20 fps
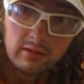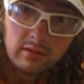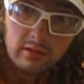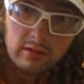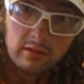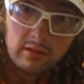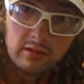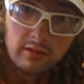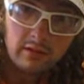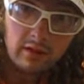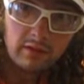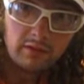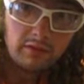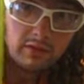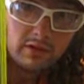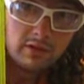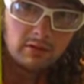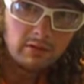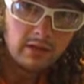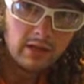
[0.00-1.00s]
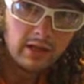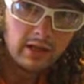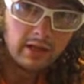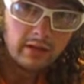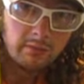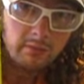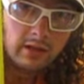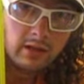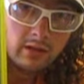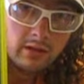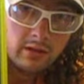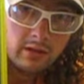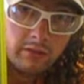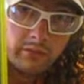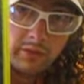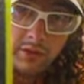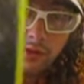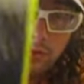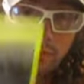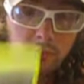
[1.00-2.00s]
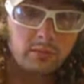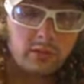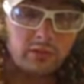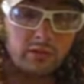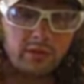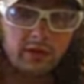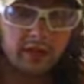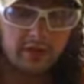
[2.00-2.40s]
the official game of the movie.